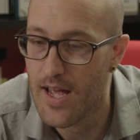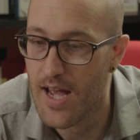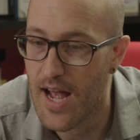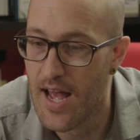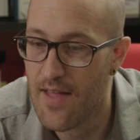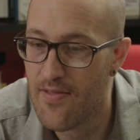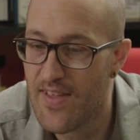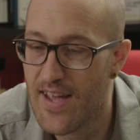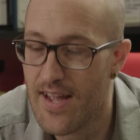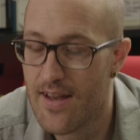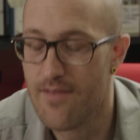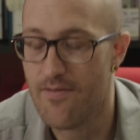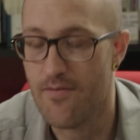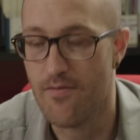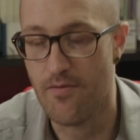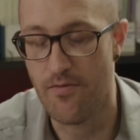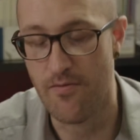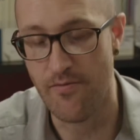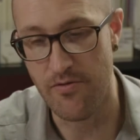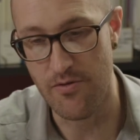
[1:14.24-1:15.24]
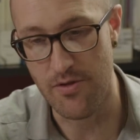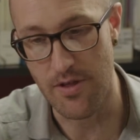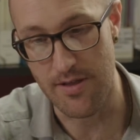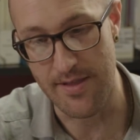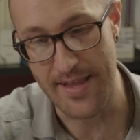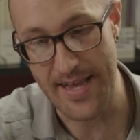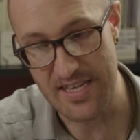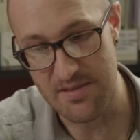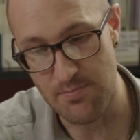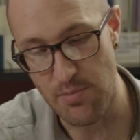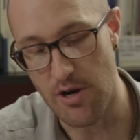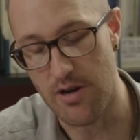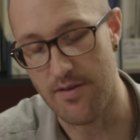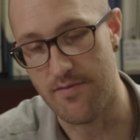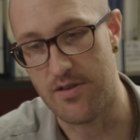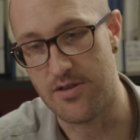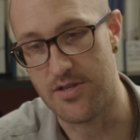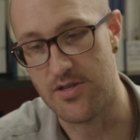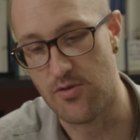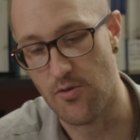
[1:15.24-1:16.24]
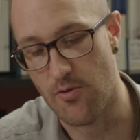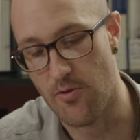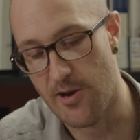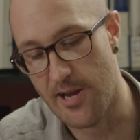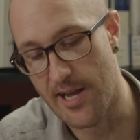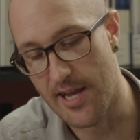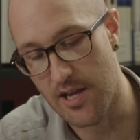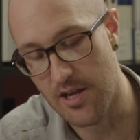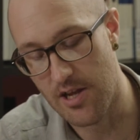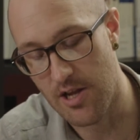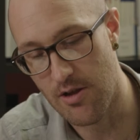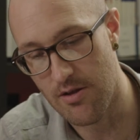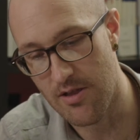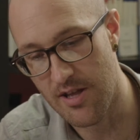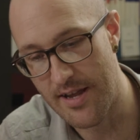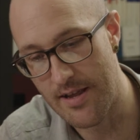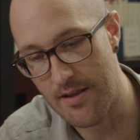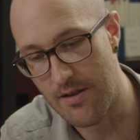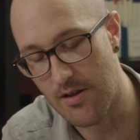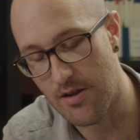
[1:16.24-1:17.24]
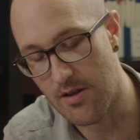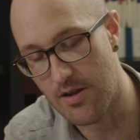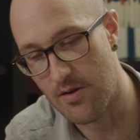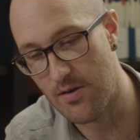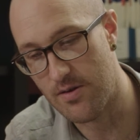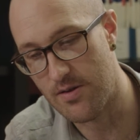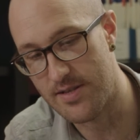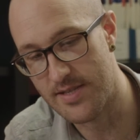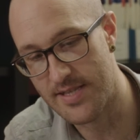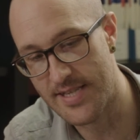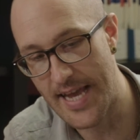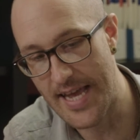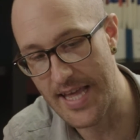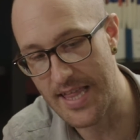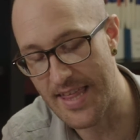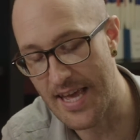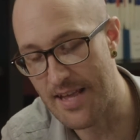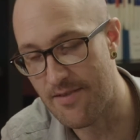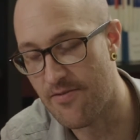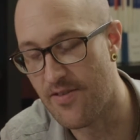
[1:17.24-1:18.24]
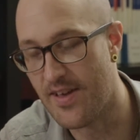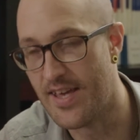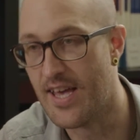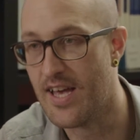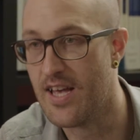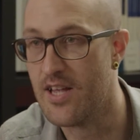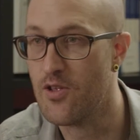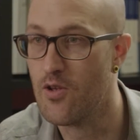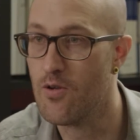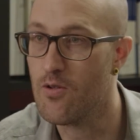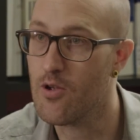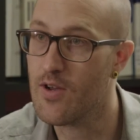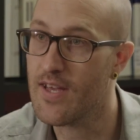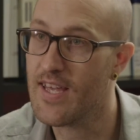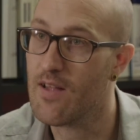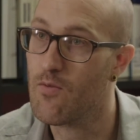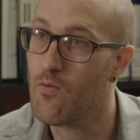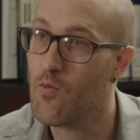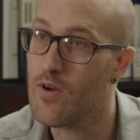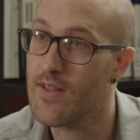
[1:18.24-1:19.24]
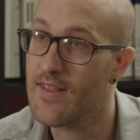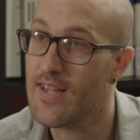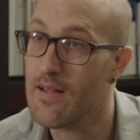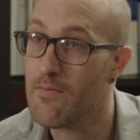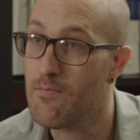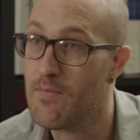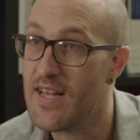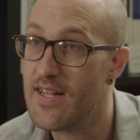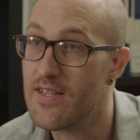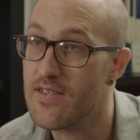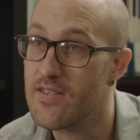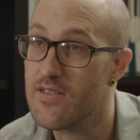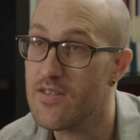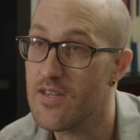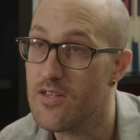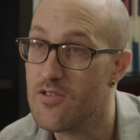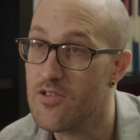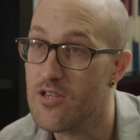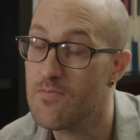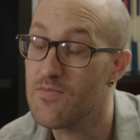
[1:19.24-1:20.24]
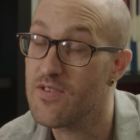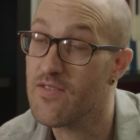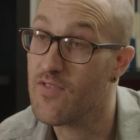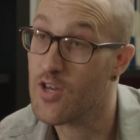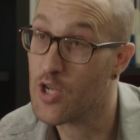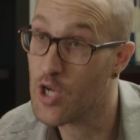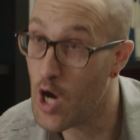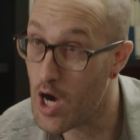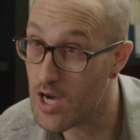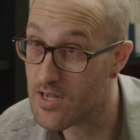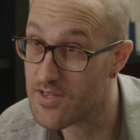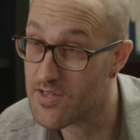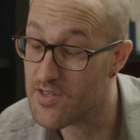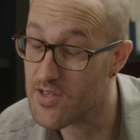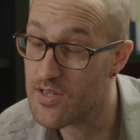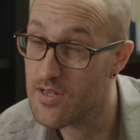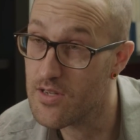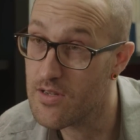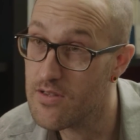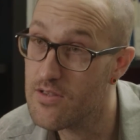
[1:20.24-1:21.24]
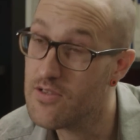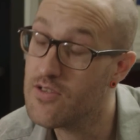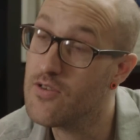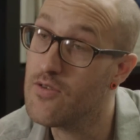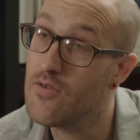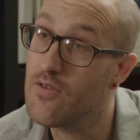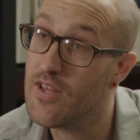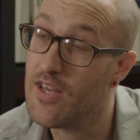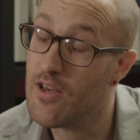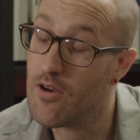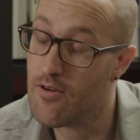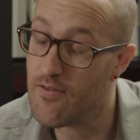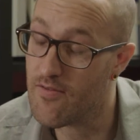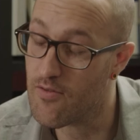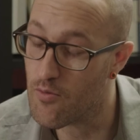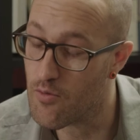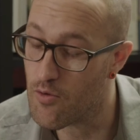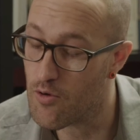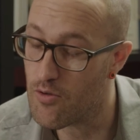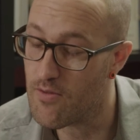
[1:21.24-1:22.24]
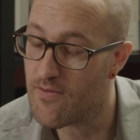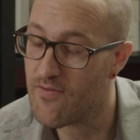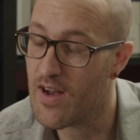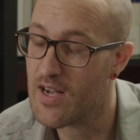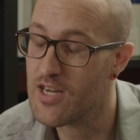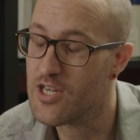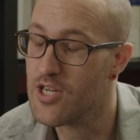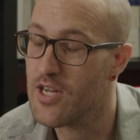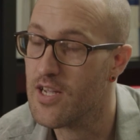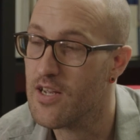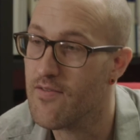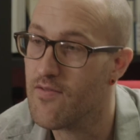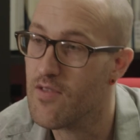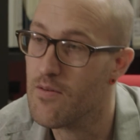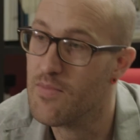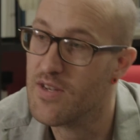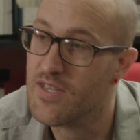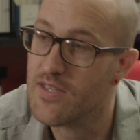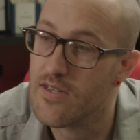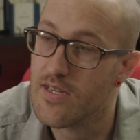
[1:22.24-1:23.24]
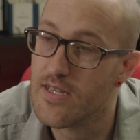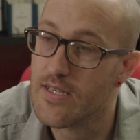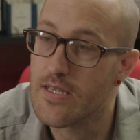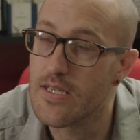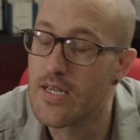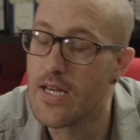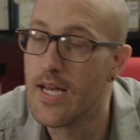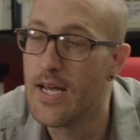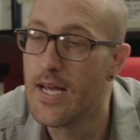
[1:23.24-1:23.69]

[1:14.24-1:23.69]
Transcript: And then for the next part of the story, you then take that figure and you look at what that means in terms of the cost to the overall functioning of the business.